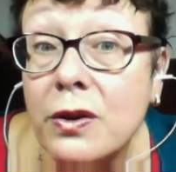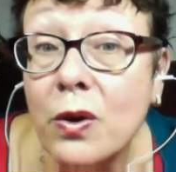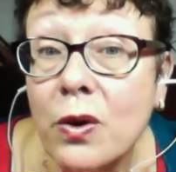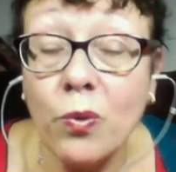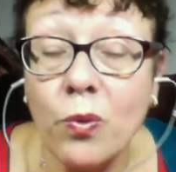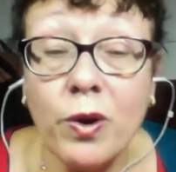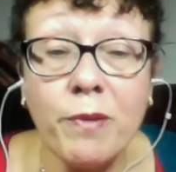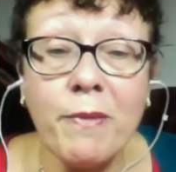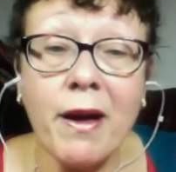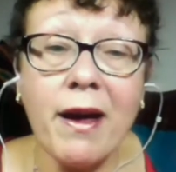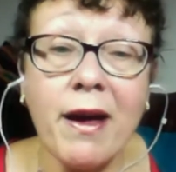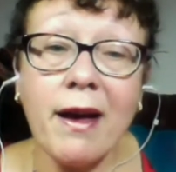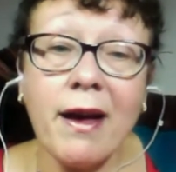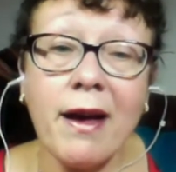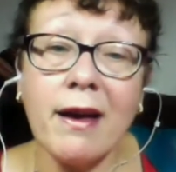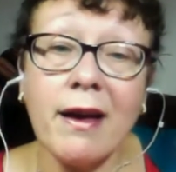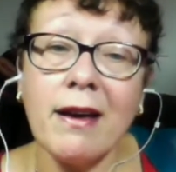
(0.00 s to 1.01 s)
we
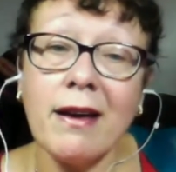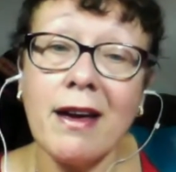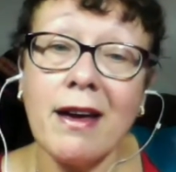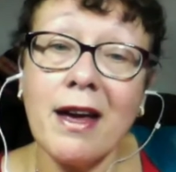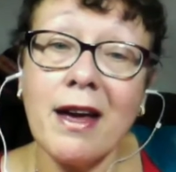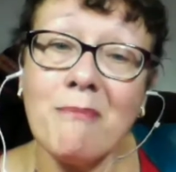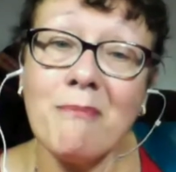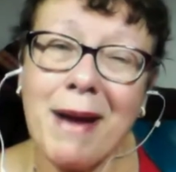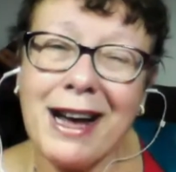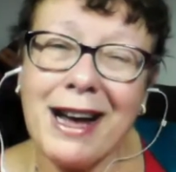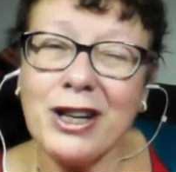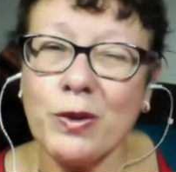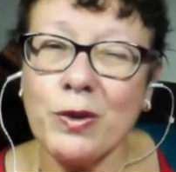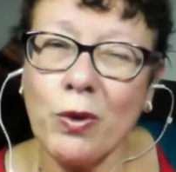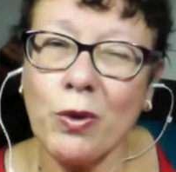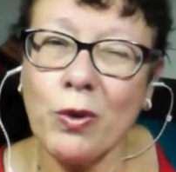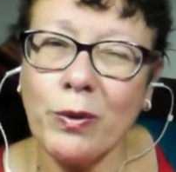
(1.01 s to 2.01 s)
may
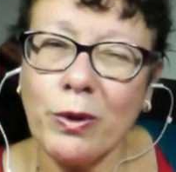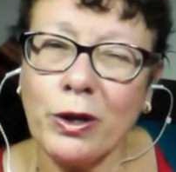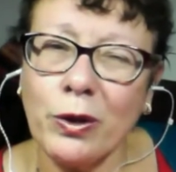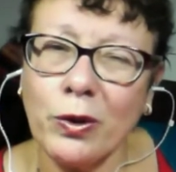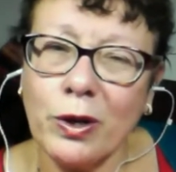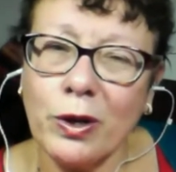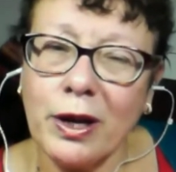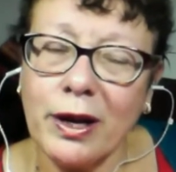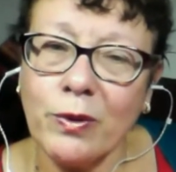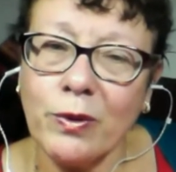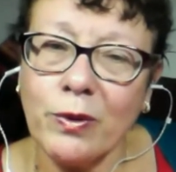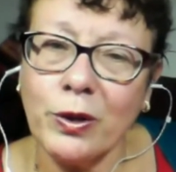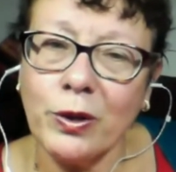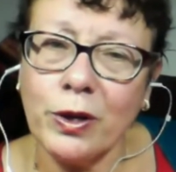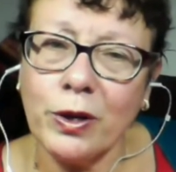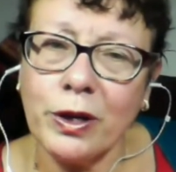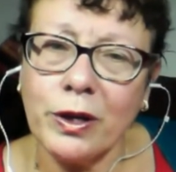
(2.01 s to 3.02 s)
imagine what it would look like with
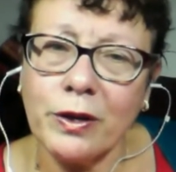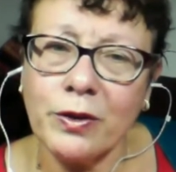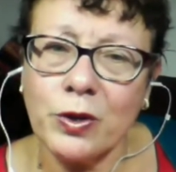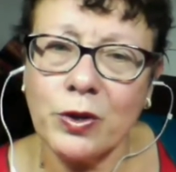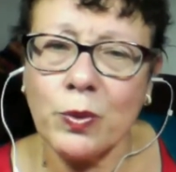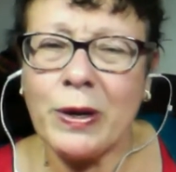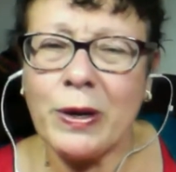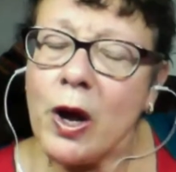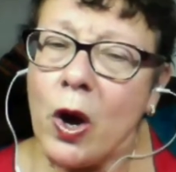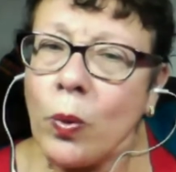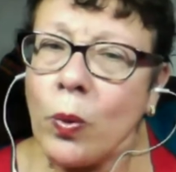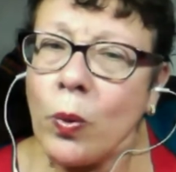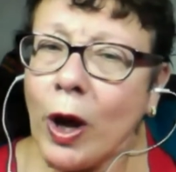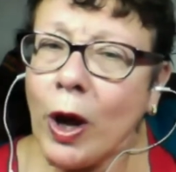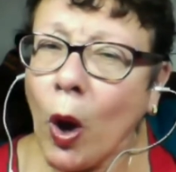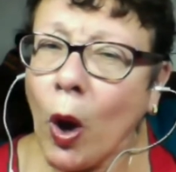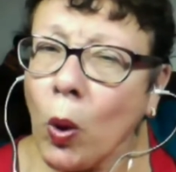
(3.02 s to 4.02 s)
new curtains, or we
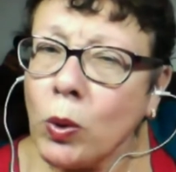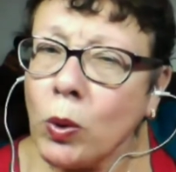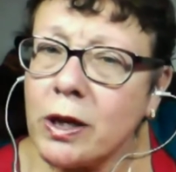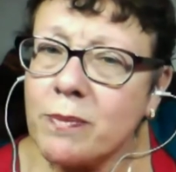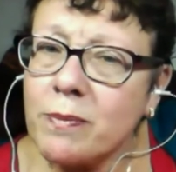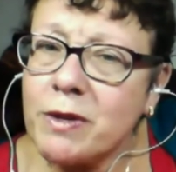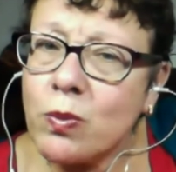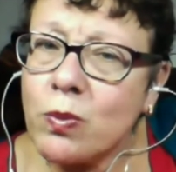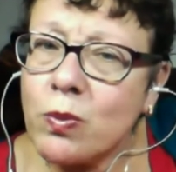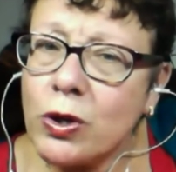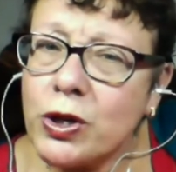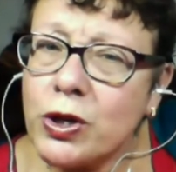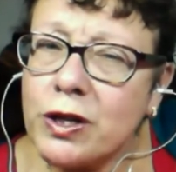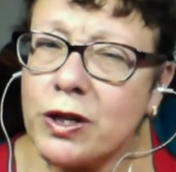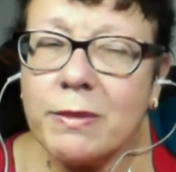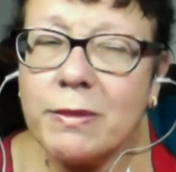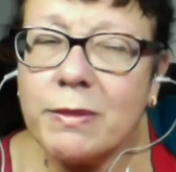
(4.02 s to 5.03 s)
hold up
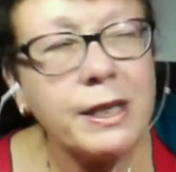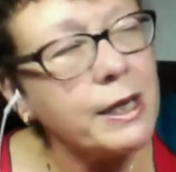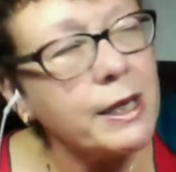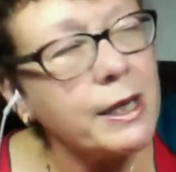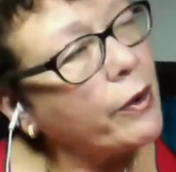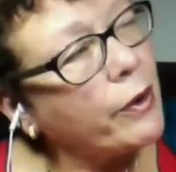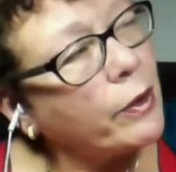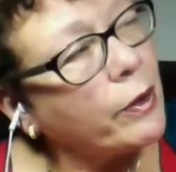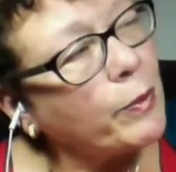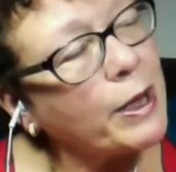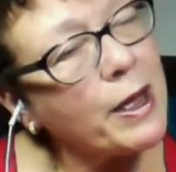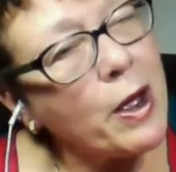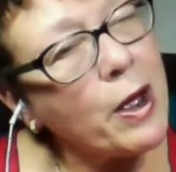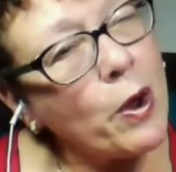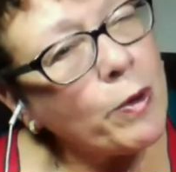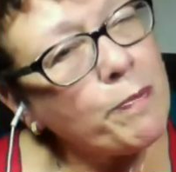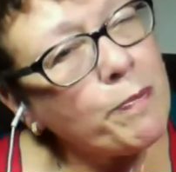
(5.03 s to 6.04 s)
swatches of material and
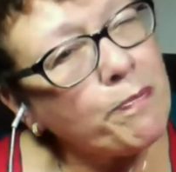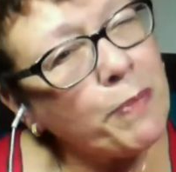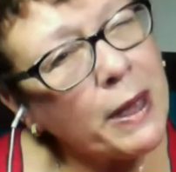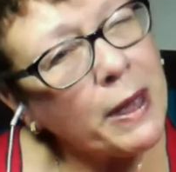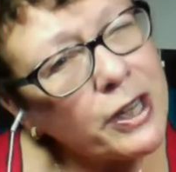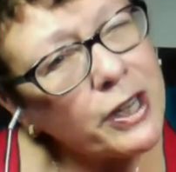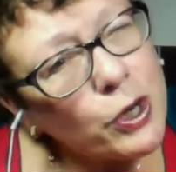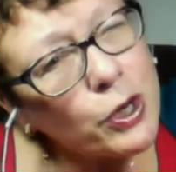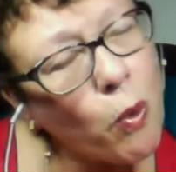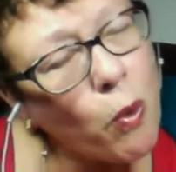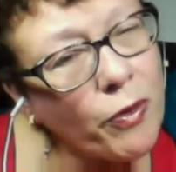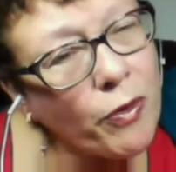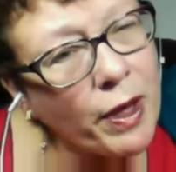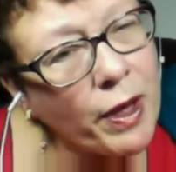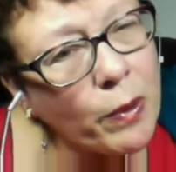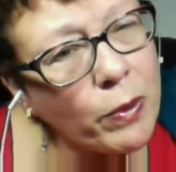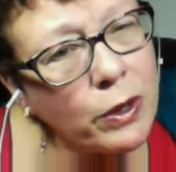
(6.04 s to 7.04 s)
we picture what
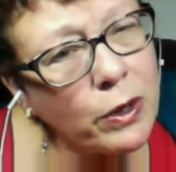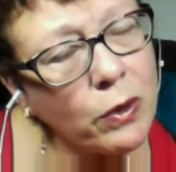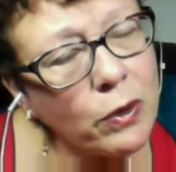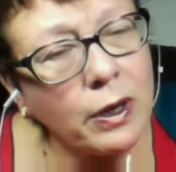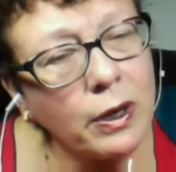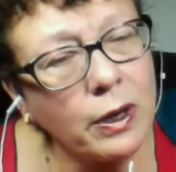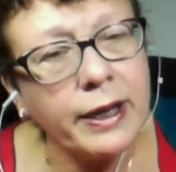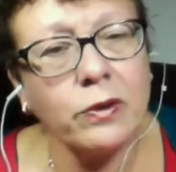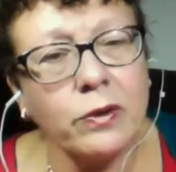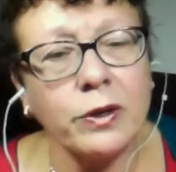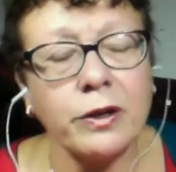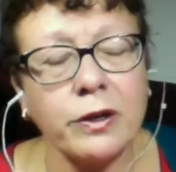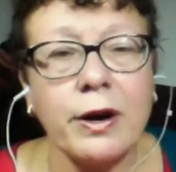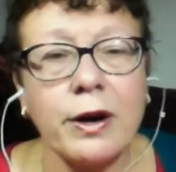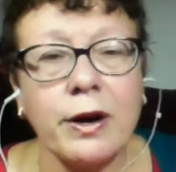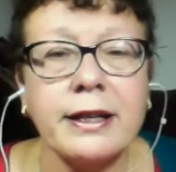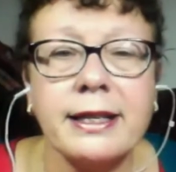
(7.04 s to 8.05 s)
that would look like on a
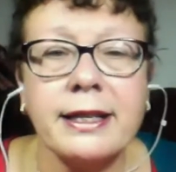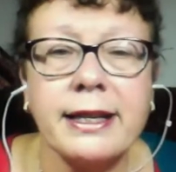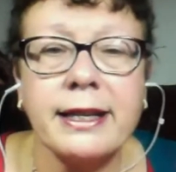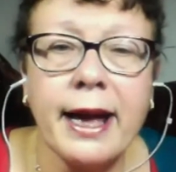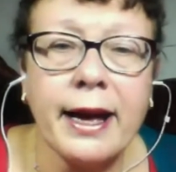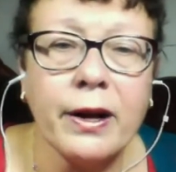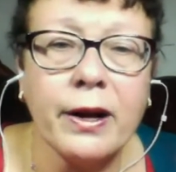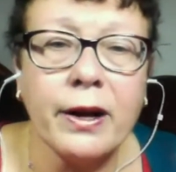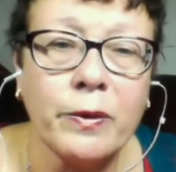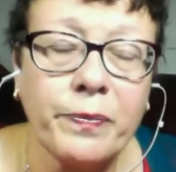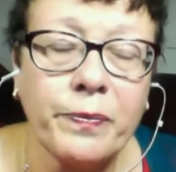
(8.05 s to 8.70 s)
grand scale.